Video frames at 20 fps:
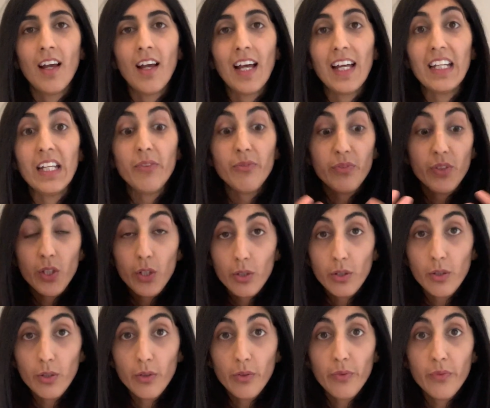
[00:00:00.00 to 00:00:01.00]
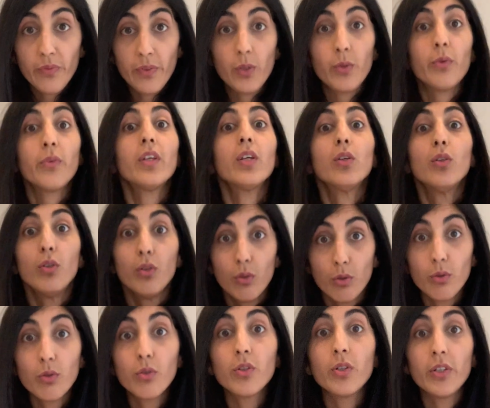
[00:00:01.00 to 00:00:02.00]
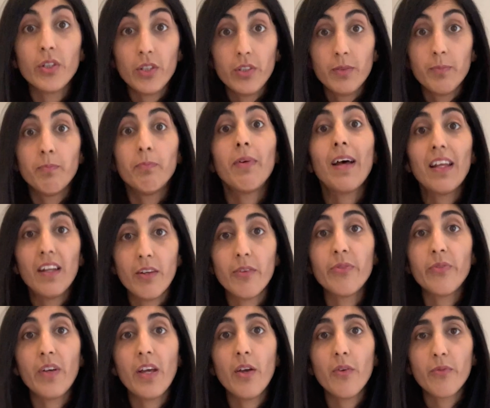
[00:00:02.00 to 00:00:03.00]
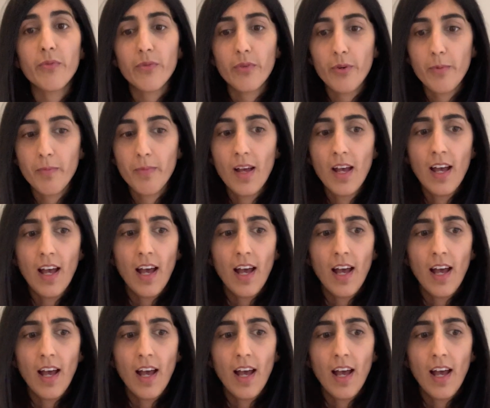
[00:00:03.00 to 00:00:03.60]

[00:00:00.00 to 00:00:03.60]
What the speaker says: And if you feel that you could benefit from